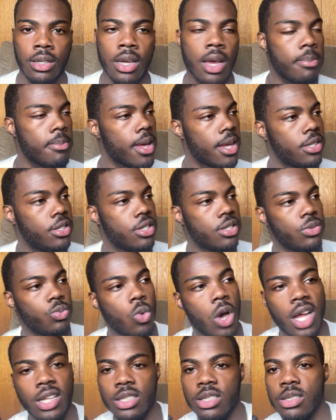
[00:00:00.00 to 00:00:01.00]
I'm not just
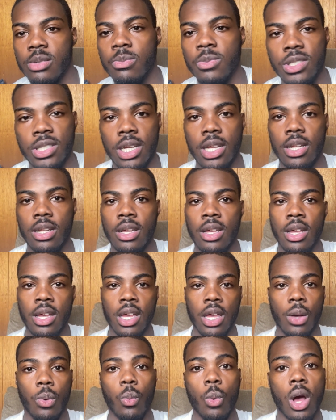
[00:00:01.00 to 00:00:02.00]
watching some shit
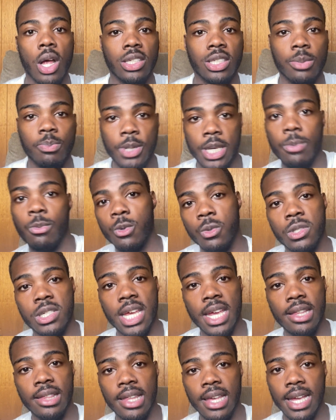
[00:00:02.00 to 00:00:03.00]
and watching people
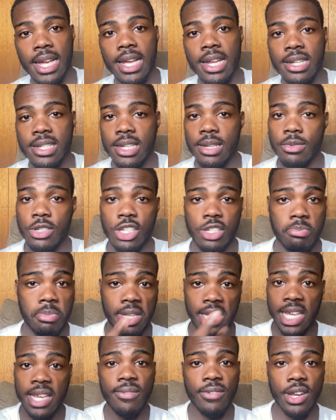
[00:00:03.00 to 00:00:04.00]
say things and just
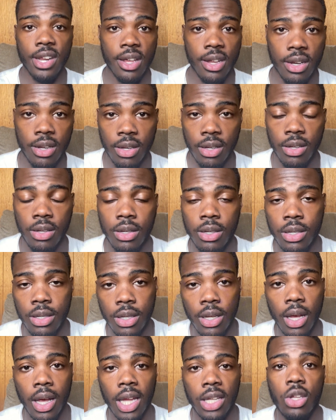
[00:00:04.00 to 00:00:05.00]
believing
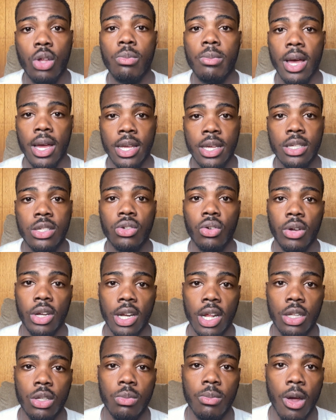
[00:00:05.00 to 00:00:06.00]
it. I do my history
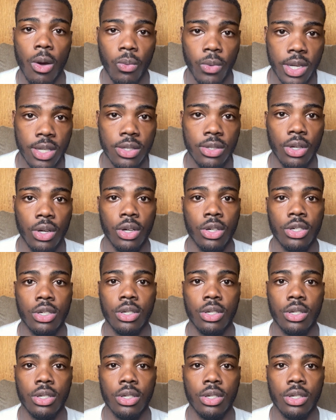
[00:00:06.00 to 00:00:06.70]
and I do my research.